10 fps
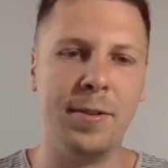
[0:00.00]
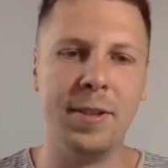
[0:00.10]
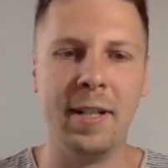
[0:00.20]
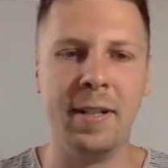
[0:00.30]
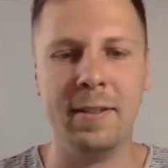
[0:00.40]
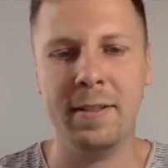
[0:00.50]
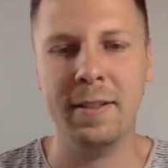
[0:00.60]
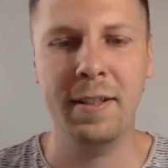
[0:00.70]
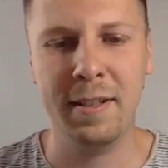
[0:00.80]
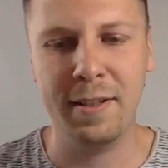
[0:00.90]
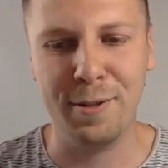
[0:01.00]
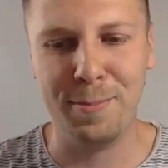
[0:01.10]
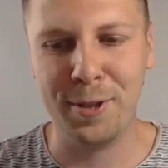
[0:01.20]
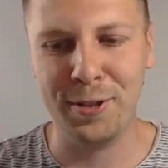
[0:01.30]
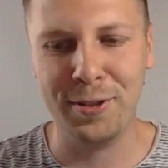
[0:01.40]
sell your
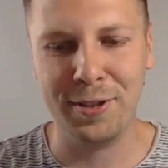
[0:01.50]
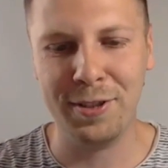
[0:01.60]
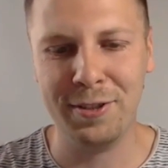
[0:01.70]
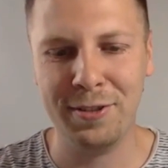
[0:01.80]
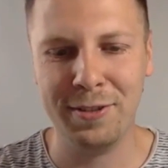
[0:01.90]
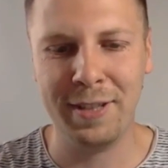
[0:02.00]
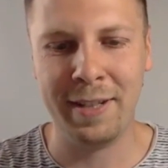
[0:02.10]
product. Yeah.